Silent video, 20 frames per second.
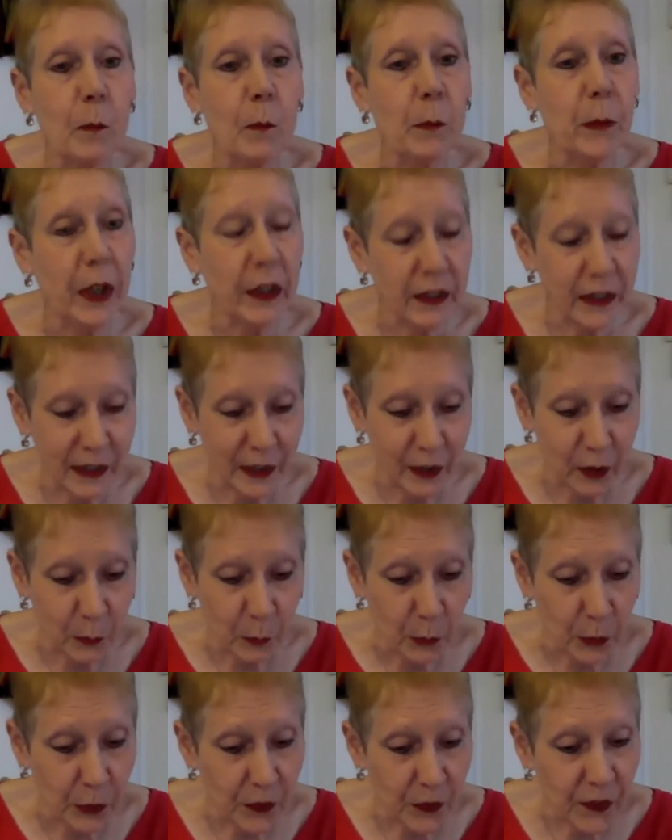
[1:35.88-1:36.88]
Merilyn
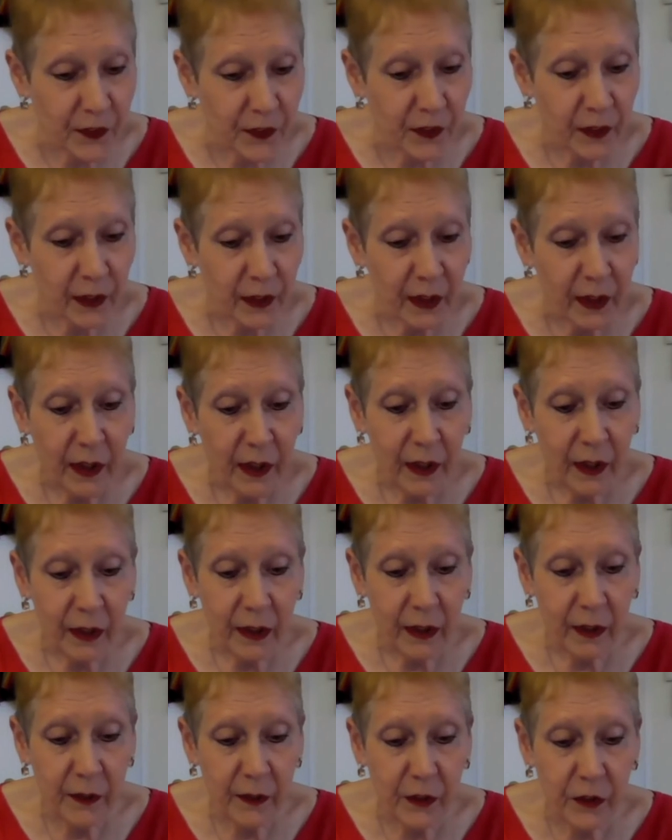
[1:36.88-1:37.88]
Moos
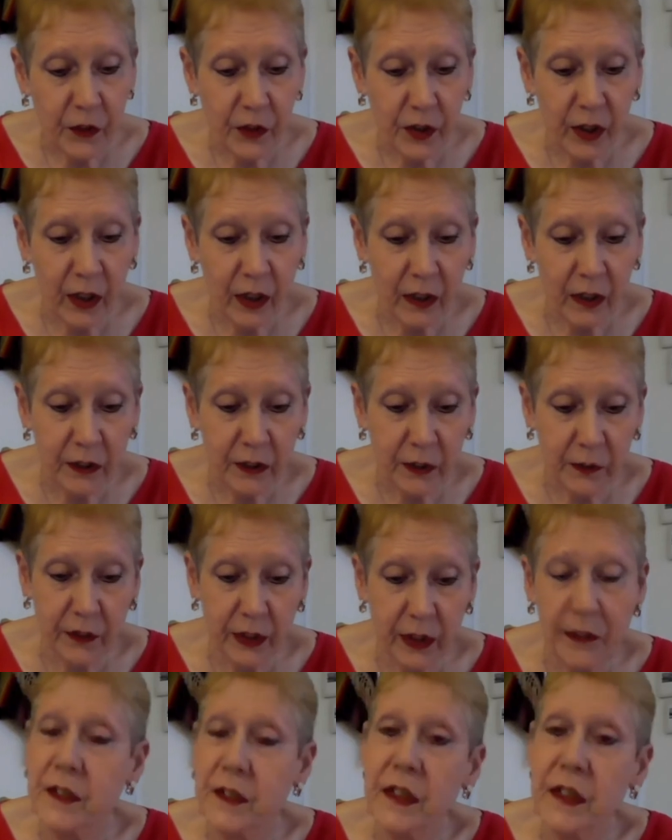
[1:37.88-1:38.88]
is a child of
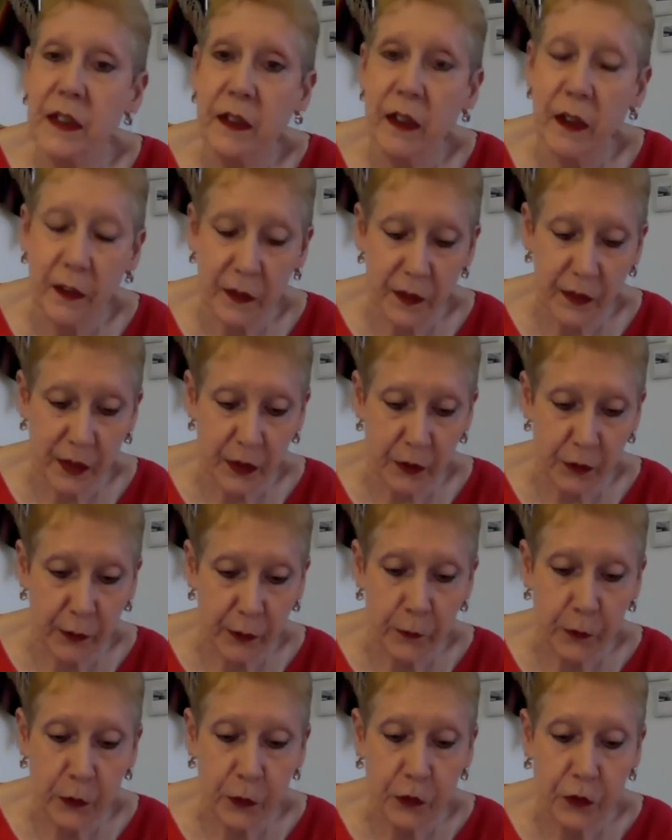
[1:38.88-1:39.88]
anti Nazi
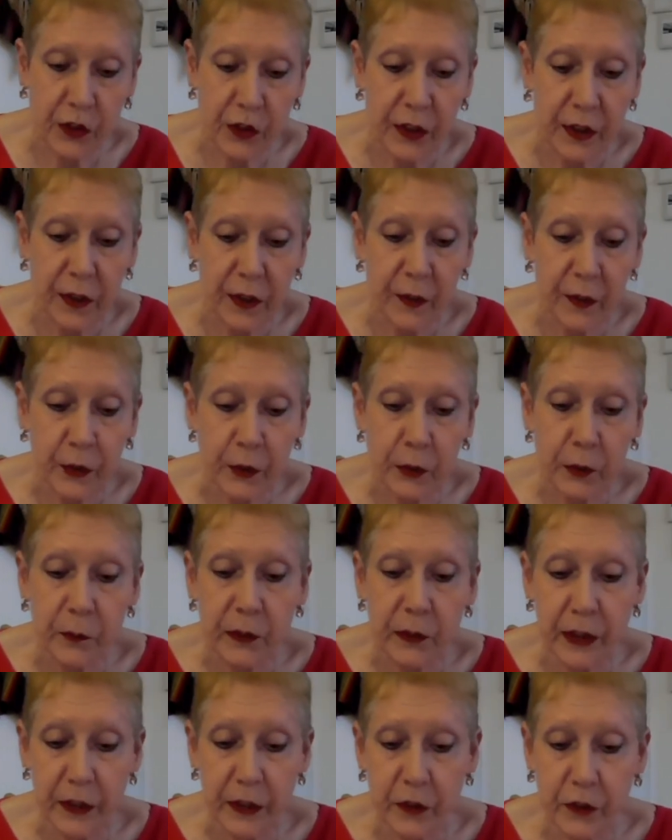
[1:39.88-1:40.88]
refugees who
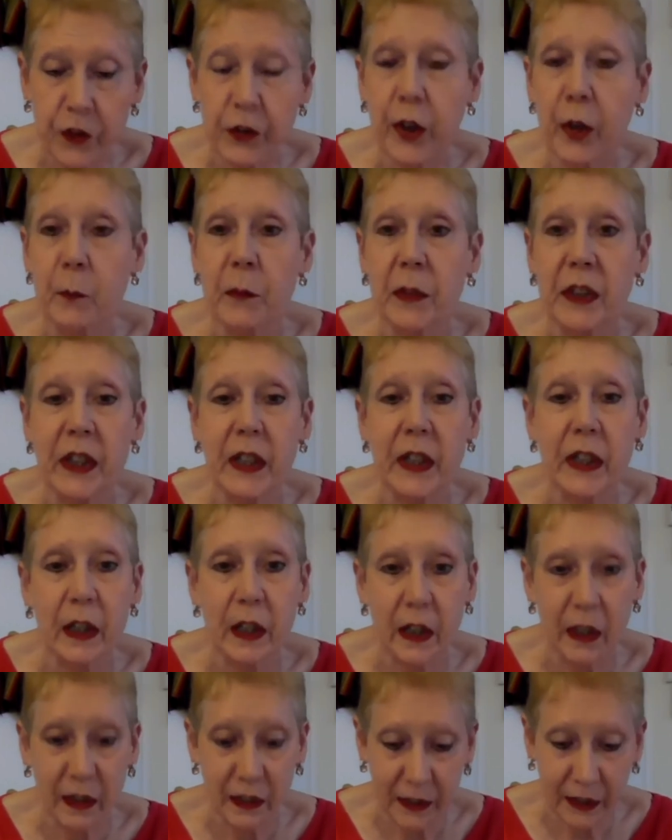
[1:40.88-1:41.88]
fled Germany
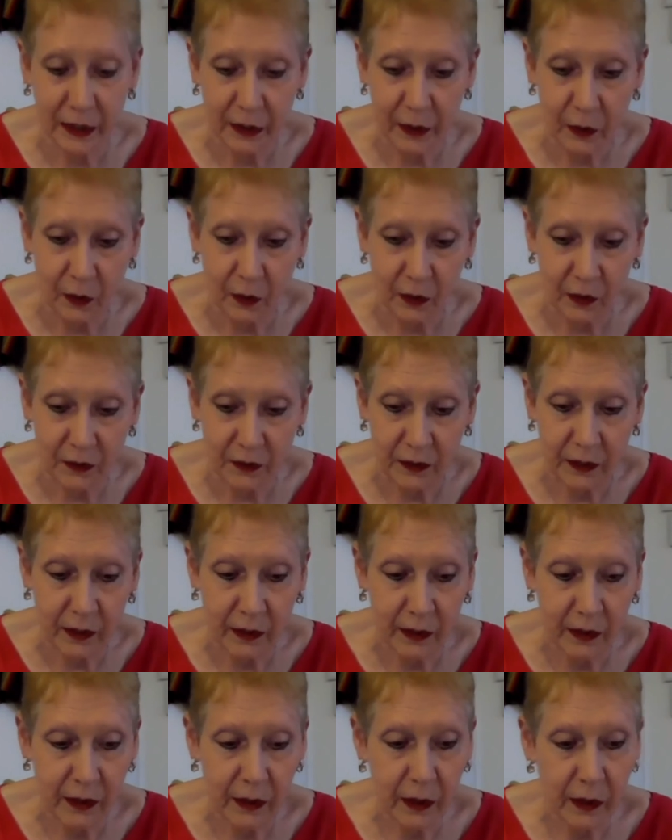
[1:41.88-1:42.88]
early on.
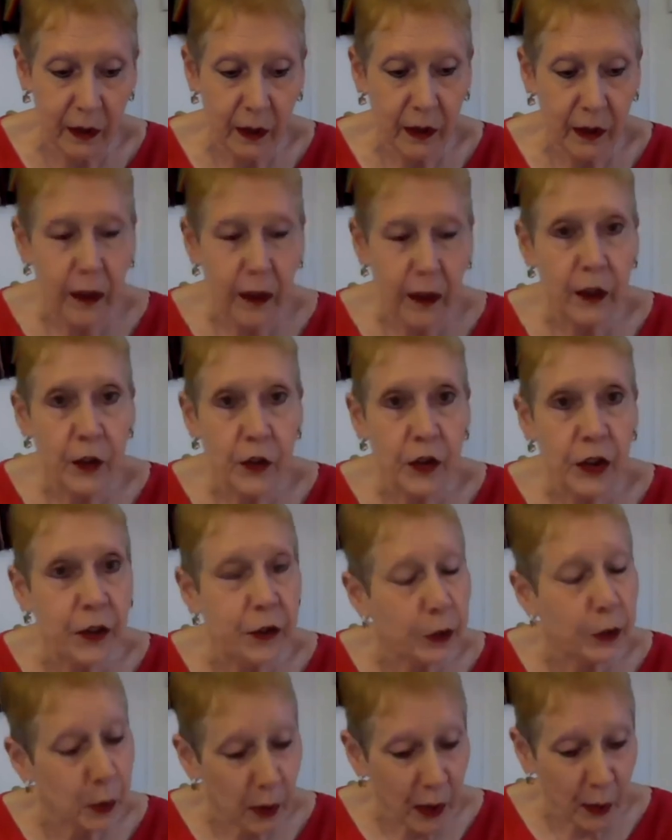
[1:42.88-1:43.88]
She
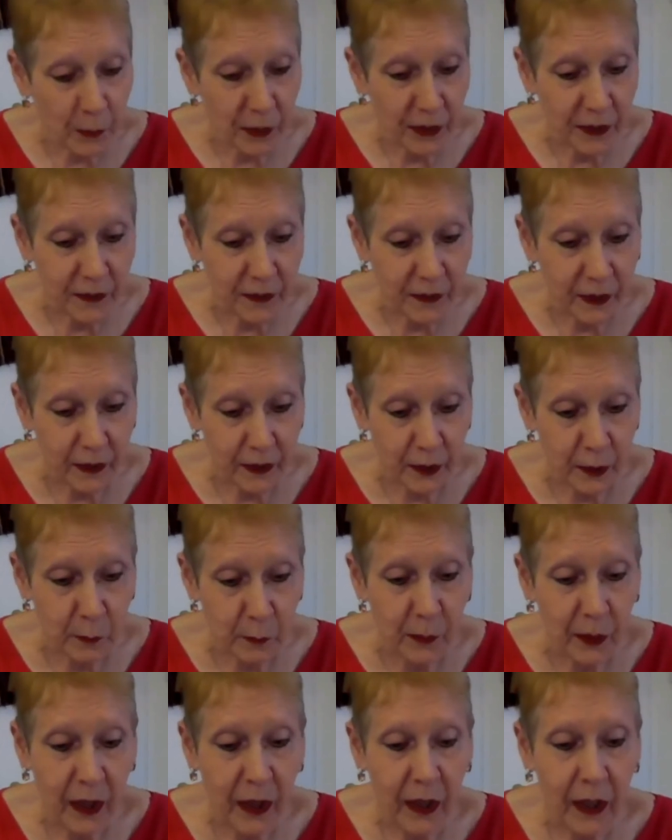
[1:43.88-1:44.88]
grew up in
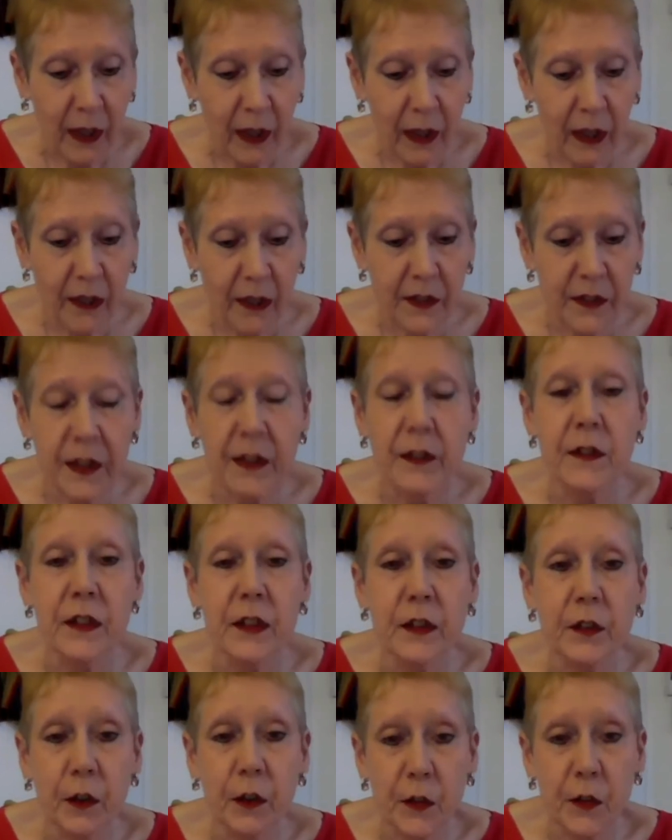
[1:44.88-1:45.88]
Durham,
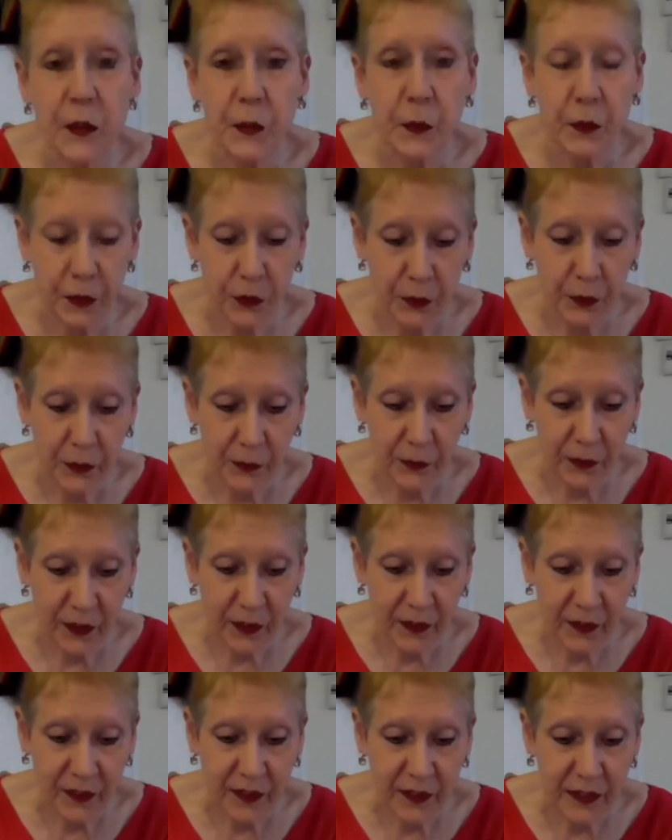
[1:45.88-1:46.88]
attended Oxford
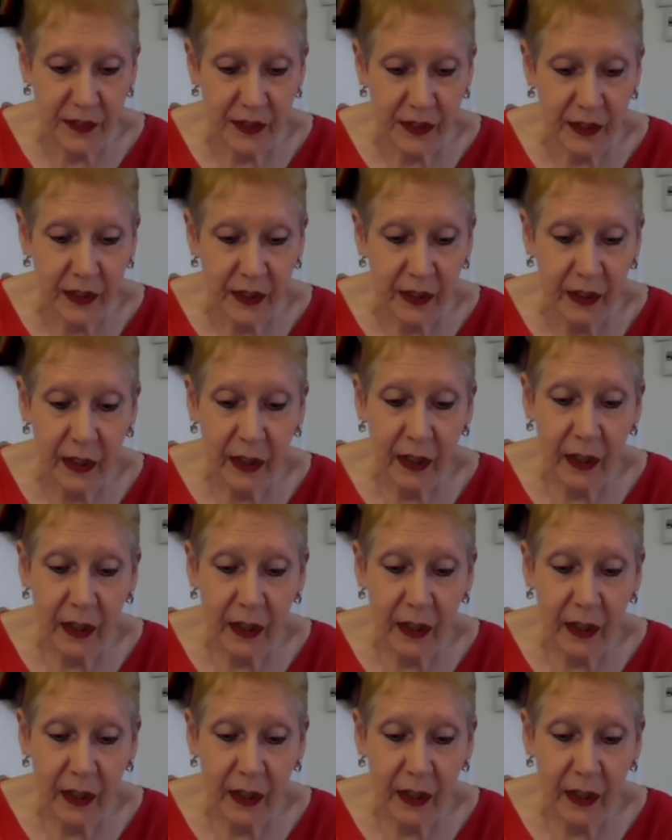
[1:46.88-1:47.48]
University,